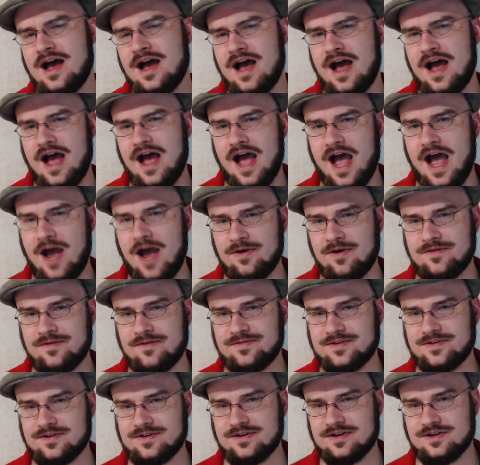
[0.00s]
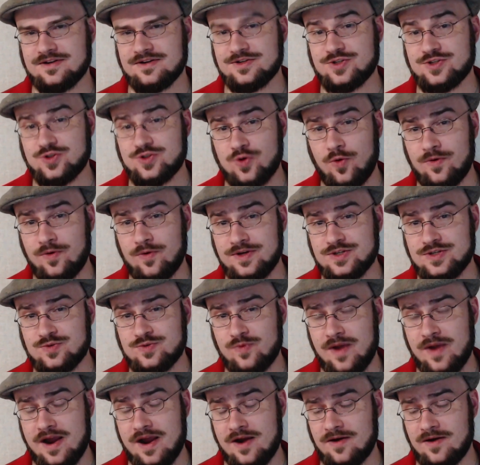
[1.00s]
However, stories
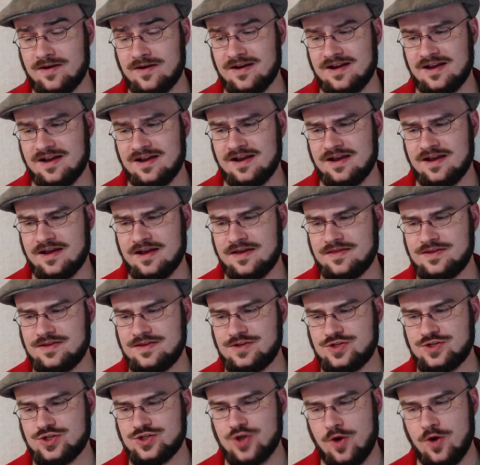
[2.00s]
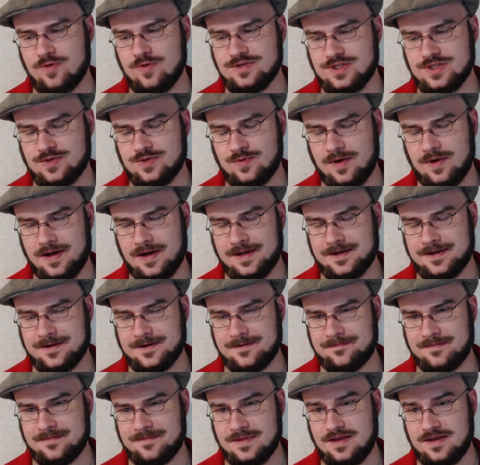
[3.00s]
where the Chosen One
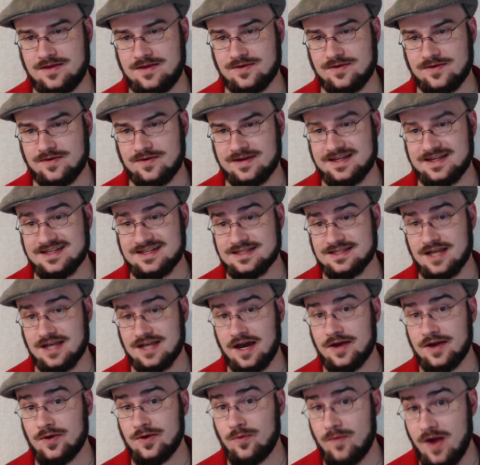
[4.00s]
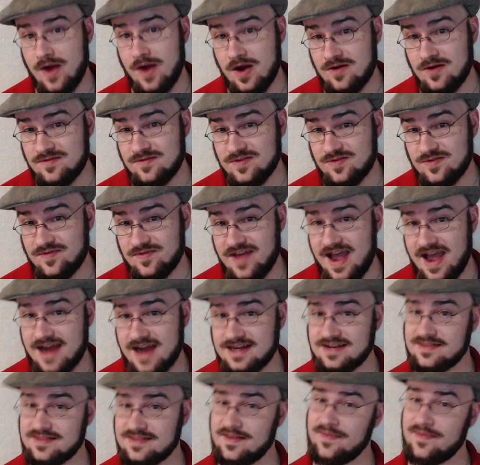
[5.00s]
either is unaware of the
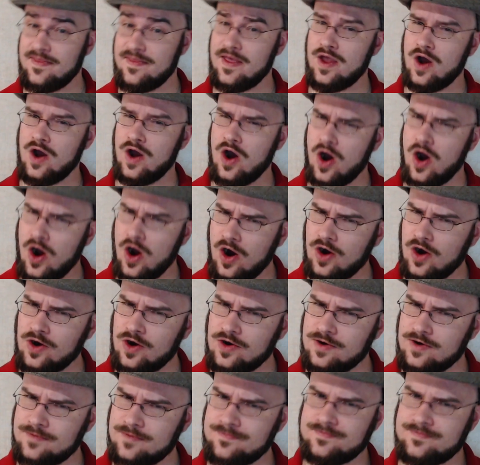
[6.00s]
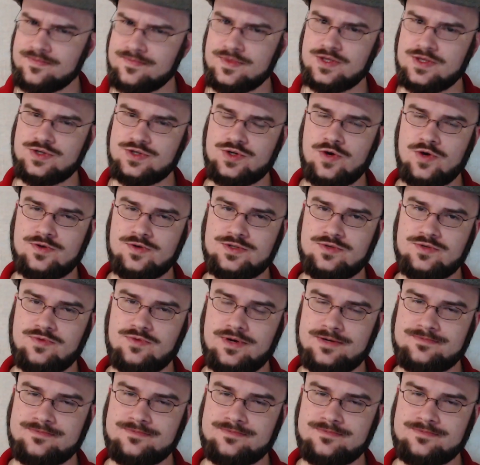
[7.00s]
fact that they are the Chosen One,